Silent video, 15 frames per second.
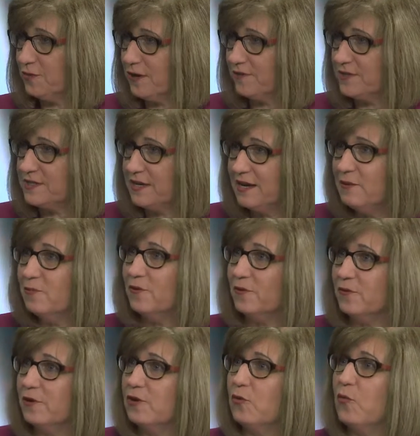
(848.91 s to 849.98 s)
around the
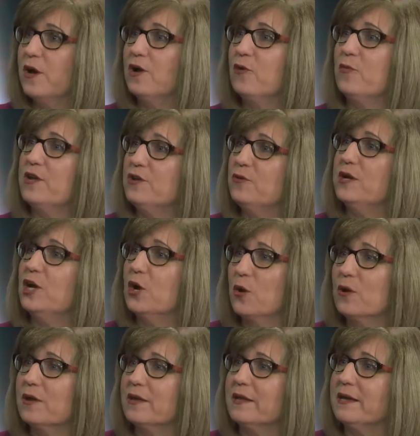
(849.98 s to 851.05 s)
table. You know, what are we doing
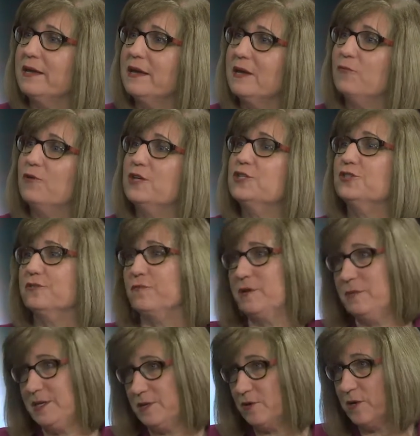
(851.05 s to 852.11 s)
currently, and what should we
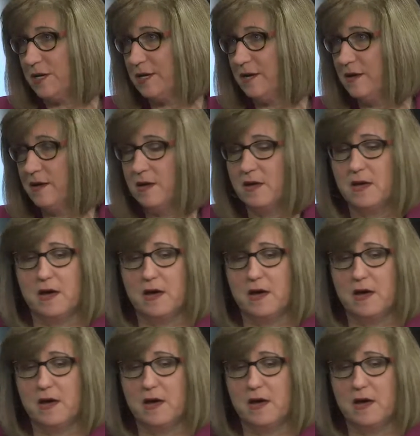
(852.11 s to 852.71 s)
be doing? Mm-hmm.